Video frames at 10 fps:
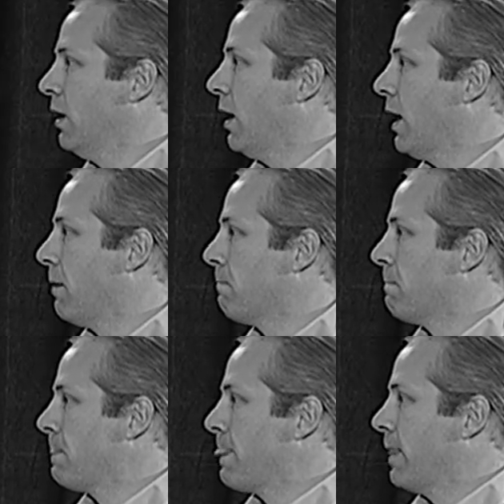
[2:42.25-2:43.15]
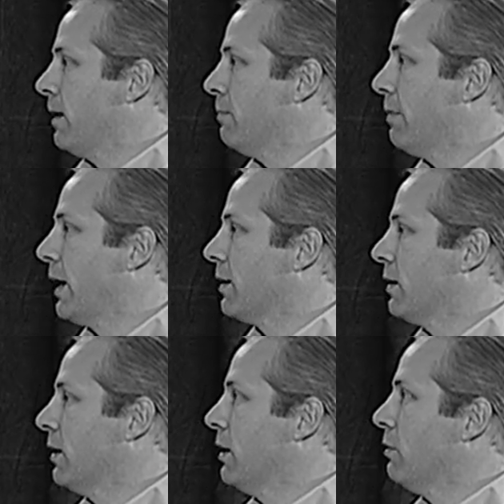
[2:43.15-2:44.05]
But
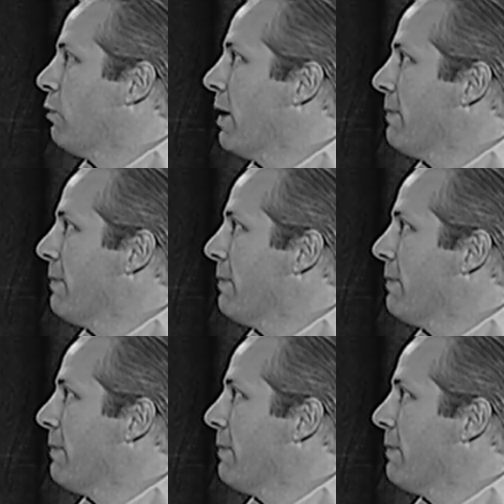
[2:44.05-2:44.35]
what